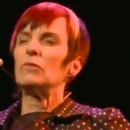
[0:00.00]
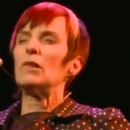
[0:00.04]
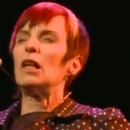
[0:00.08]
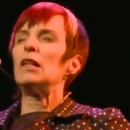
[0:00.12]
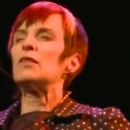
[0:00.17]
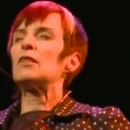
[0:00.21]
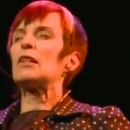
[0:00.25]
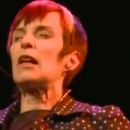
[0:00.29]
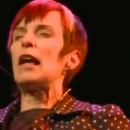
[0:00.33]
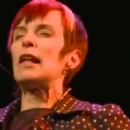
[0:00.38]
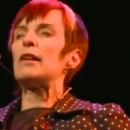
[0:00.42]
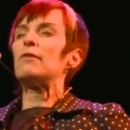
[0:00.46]

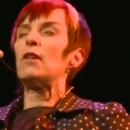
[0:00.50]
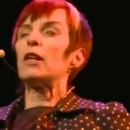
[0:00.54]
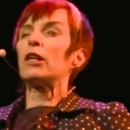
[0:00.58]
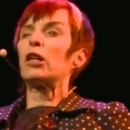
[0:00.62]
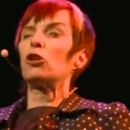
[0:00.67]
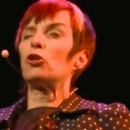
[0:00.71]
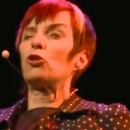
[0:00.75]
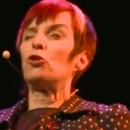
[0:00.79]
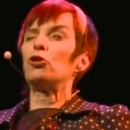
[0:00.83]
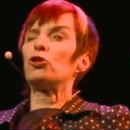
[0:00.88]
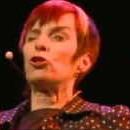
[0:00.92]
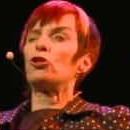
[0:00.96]
it's kind of like
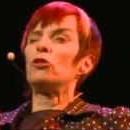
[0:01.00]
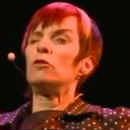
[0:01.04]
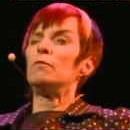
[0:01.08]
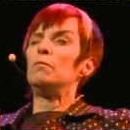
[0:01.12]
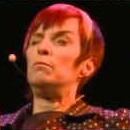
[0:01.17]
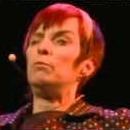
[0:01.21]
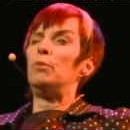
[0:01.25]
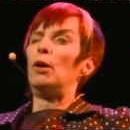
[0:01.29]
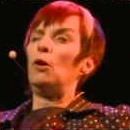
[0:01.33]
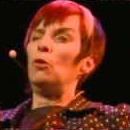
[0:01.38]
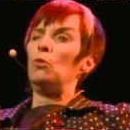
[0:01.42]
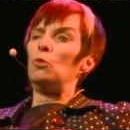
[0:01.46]
a
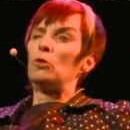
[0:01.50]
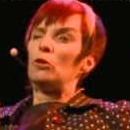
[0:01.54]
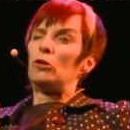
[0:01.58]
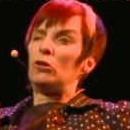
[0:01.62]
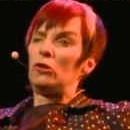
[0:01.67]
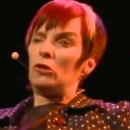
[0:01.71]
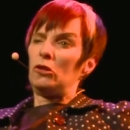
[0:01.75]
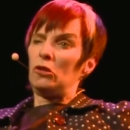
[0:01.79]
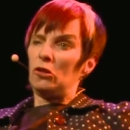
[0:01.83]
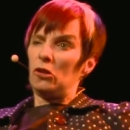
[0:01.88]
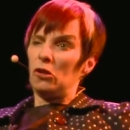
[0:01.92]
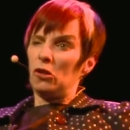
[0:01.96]
cushioned
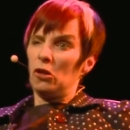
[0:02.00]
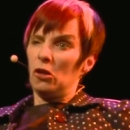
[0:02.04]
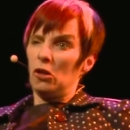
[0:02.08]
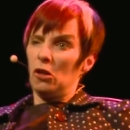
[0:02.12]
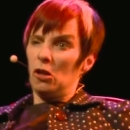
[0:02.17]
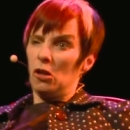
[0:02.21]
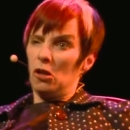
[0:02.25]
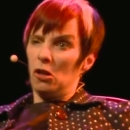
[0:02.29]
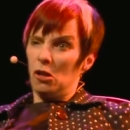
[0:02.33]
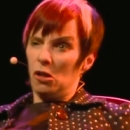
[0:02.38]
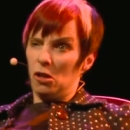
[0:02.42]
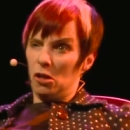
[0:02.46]
boat.
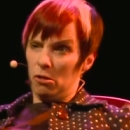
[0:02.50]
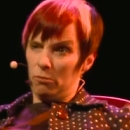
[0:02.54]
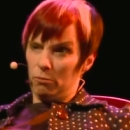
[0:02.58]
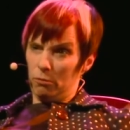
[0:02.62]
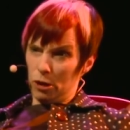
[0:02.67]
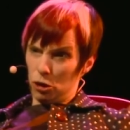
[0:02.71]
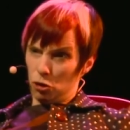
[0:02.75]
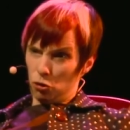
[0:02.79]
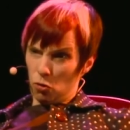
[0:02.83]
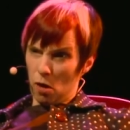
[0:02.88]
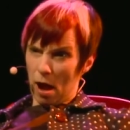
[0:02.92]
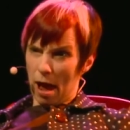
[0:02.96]

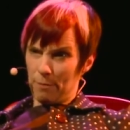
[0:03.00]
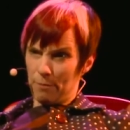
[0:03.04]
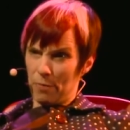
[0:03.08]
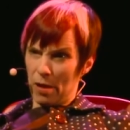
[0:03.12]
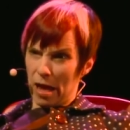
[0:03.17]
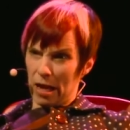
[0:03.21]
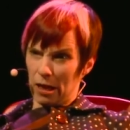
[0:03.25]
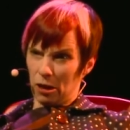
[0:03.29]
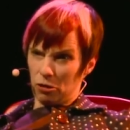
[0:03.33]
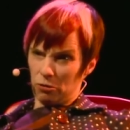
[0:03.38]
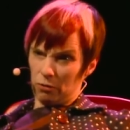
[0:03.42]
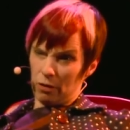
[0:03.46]
We drop
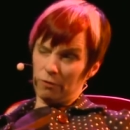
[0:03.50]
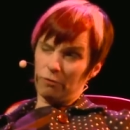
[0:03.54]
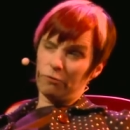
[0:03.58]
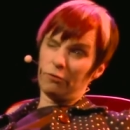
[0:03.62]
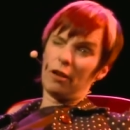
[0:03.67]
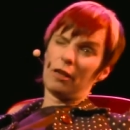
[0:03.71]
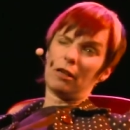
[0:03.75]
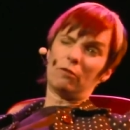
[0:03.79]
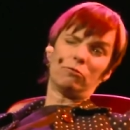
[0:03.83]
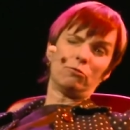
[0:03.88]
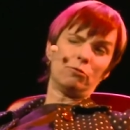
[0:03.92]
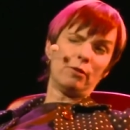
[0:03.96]
anchor in
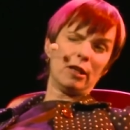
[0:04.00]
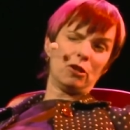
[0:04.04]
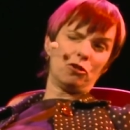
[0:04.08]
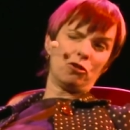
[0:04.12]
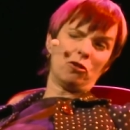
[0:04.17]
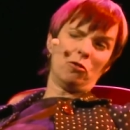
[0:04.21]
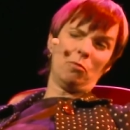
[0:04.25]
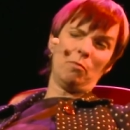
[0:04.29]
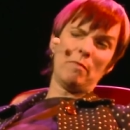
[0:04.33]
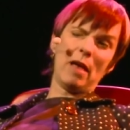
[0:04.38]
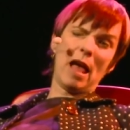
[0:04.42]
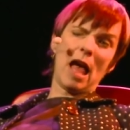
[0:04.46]
front of
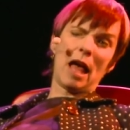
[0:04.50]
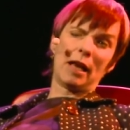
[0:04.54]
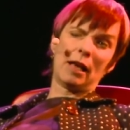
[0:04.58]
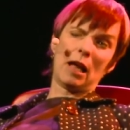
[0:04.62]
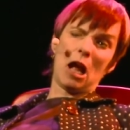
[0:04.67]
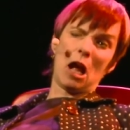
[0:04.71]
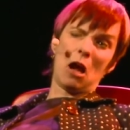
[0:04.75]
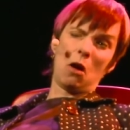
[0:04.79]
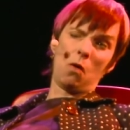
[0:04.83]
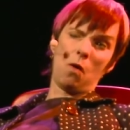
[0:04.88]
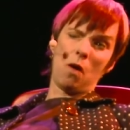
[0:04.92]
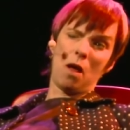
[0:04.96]
Rachel
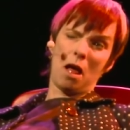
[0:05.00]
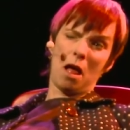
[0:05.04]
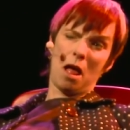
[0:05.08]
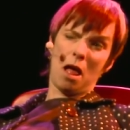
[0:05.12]
Maddow.